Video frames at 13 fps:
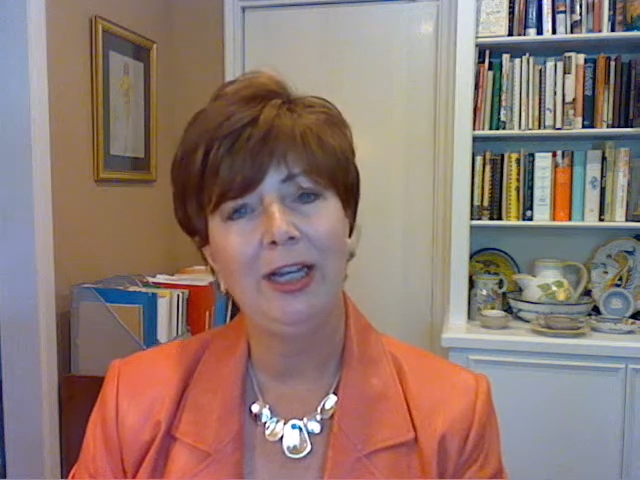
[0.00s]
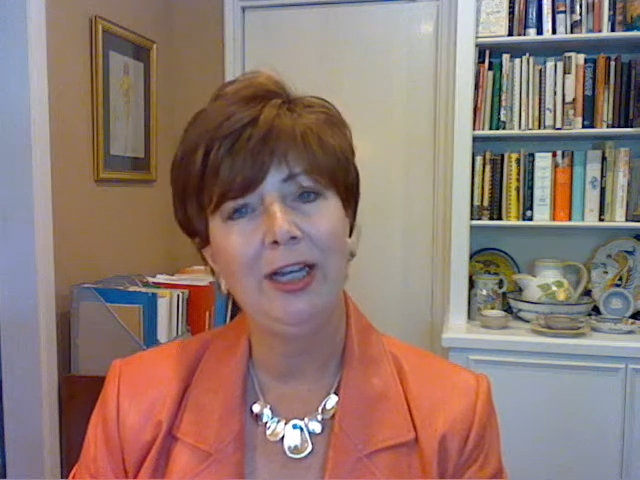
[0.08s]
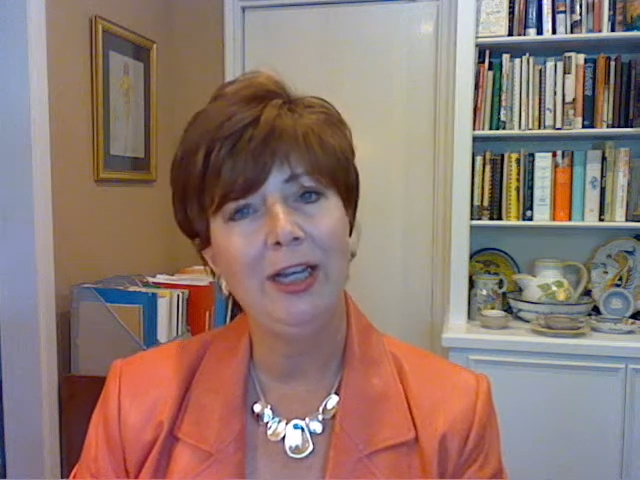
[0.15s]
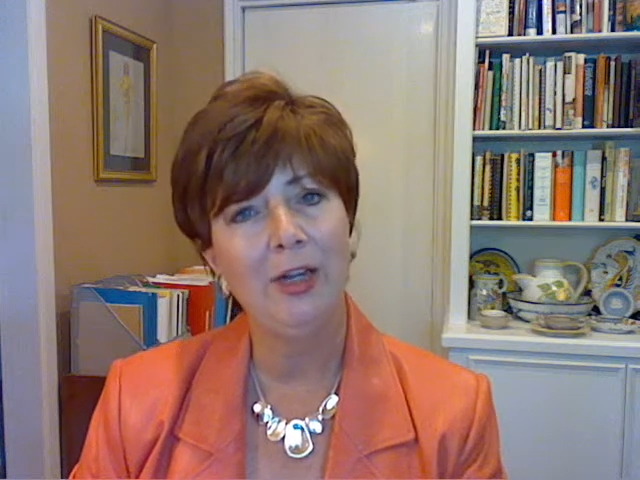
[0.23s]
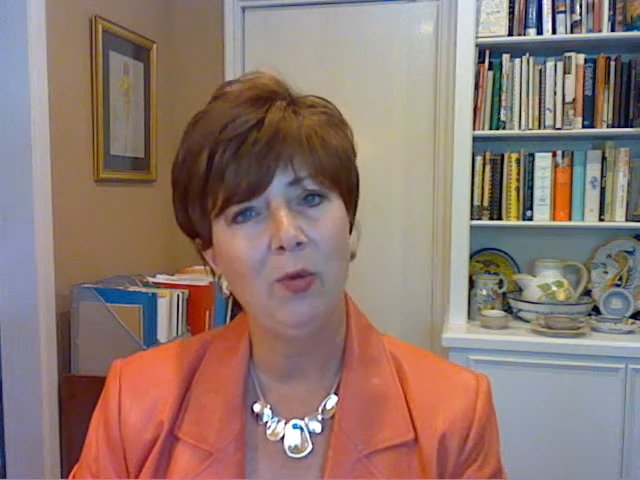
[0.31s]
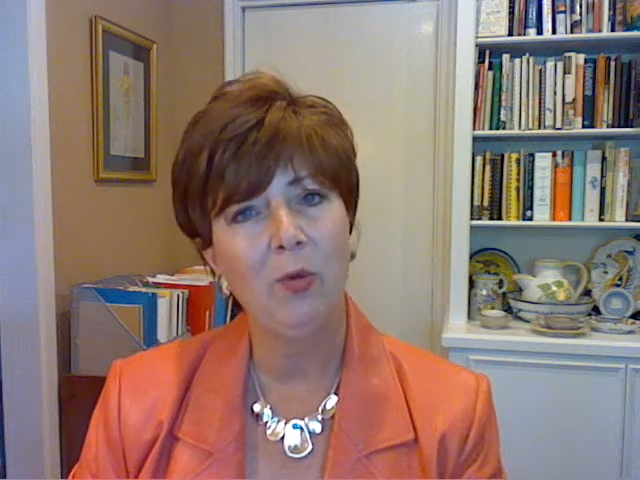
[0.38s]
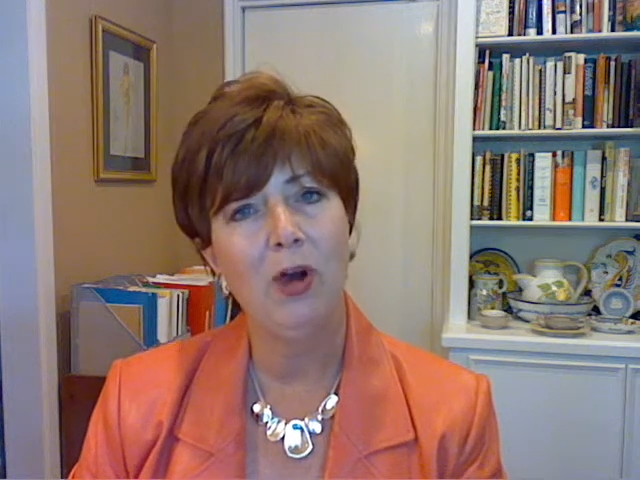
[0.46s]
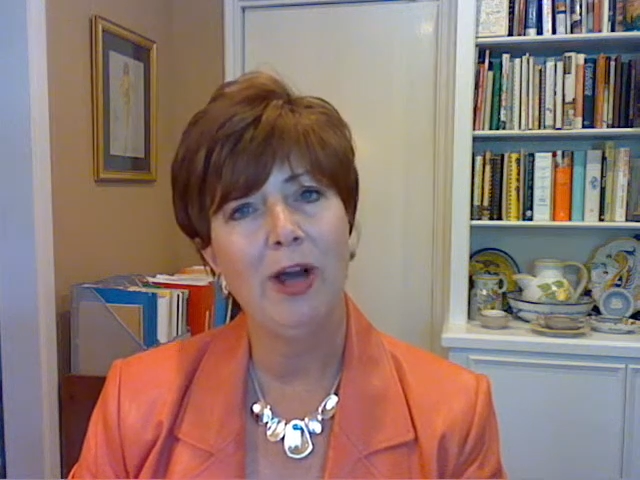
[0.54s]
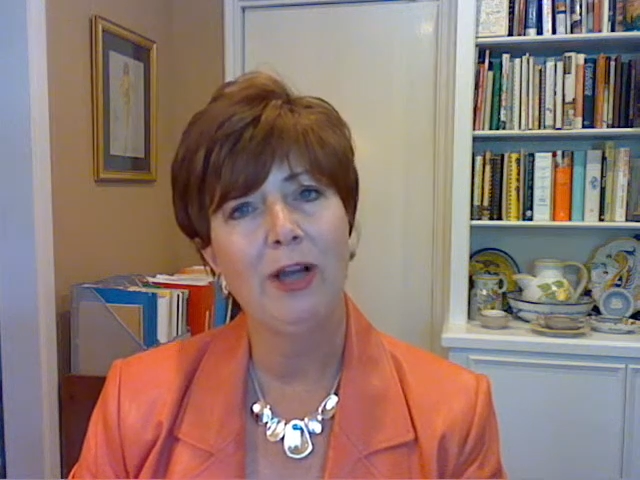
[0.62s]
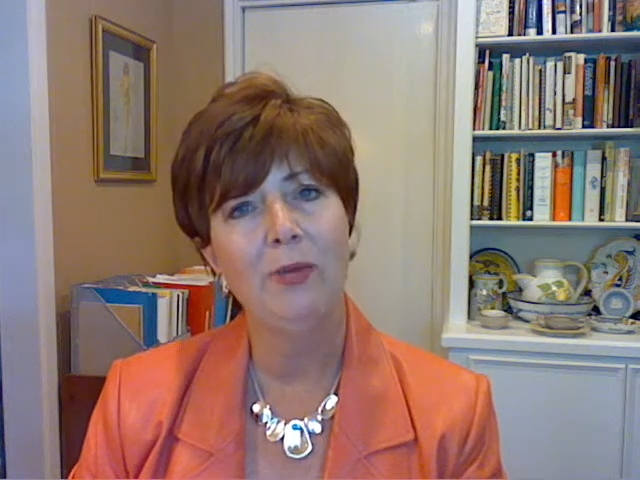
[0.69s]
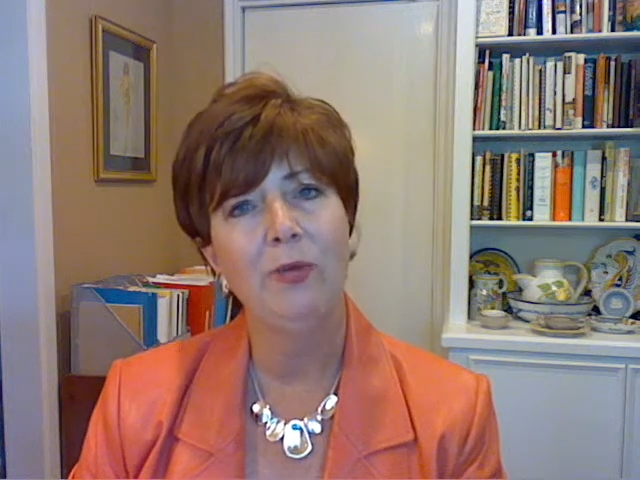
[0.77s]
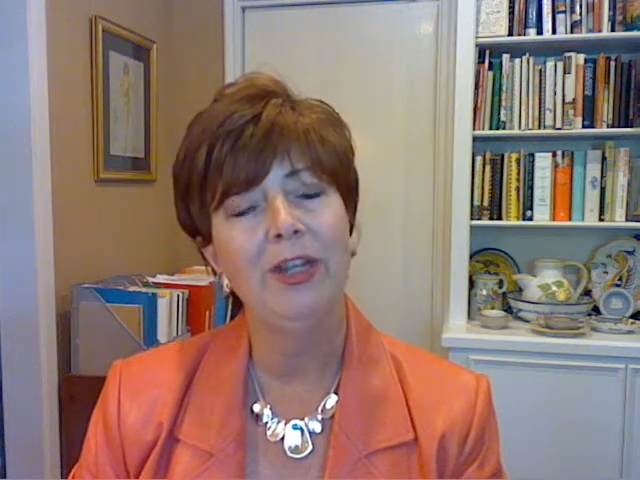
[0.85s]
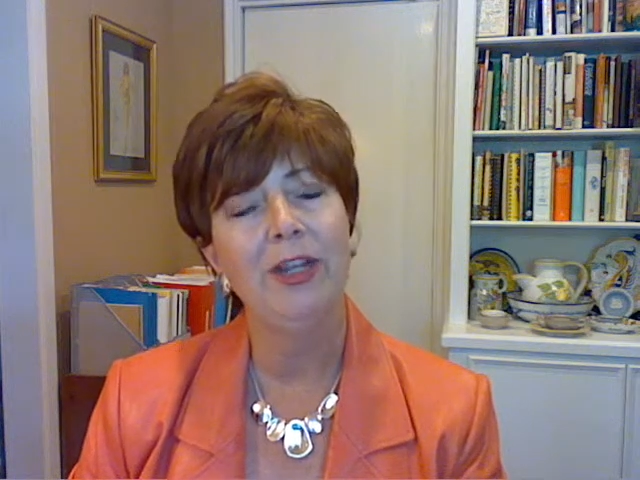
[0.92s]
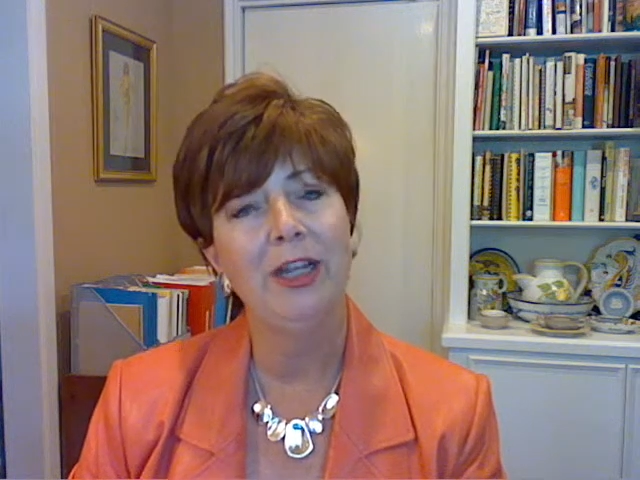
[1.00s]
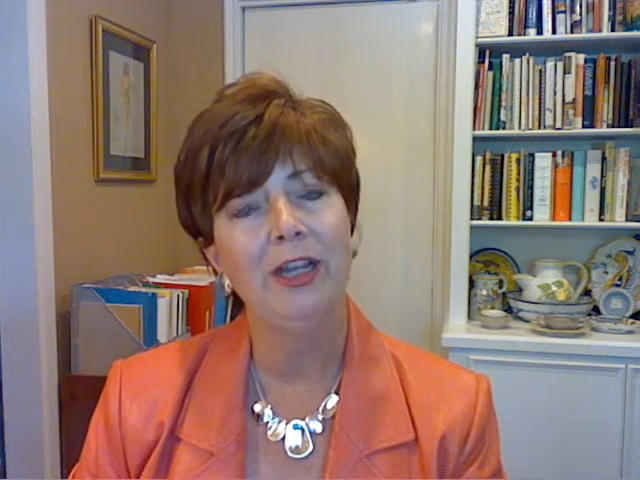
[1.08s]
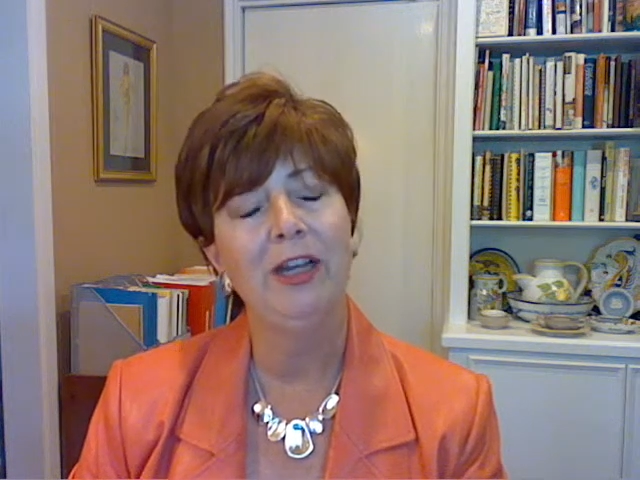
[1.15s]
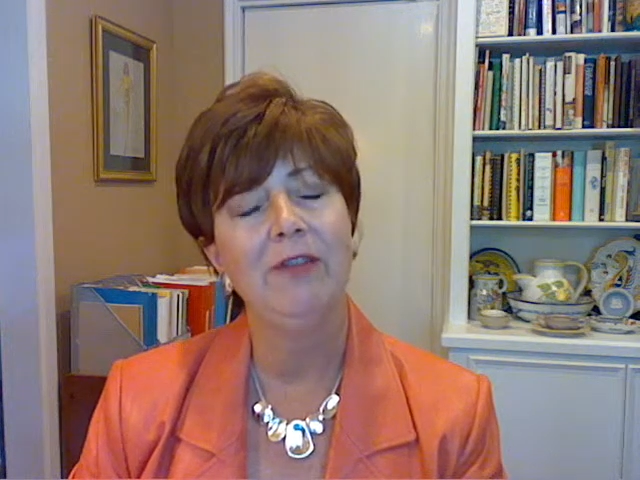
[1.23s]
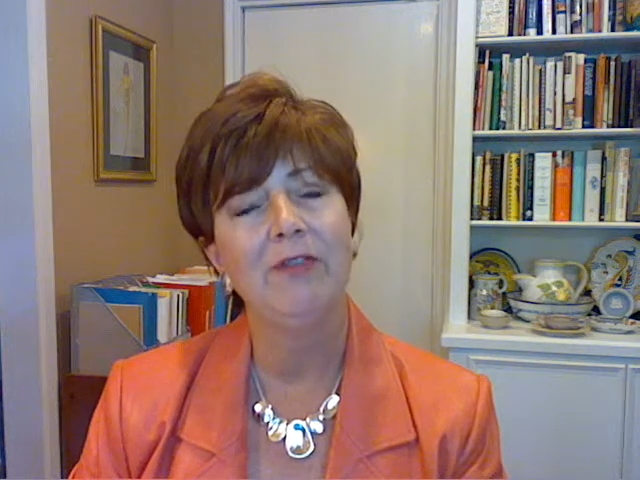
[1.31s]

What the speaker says: anyone with any